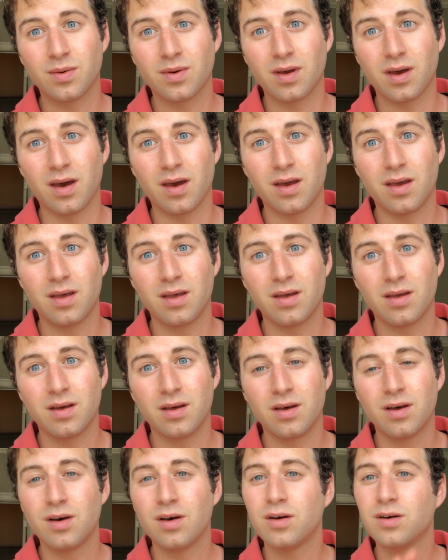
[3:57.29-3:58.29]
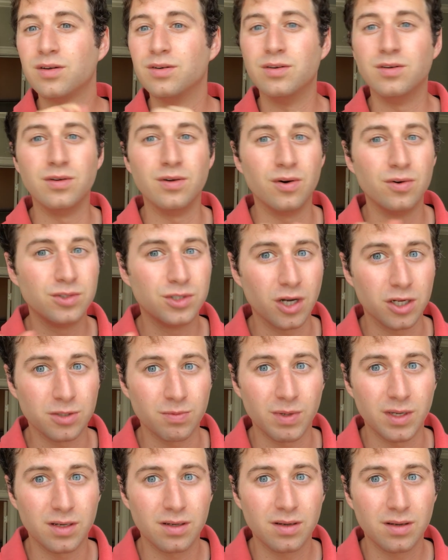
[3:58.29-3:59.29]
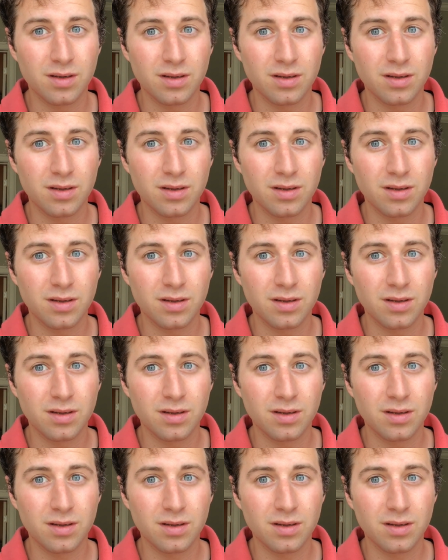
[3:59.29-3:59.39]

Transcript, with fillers: Okay? No judgment.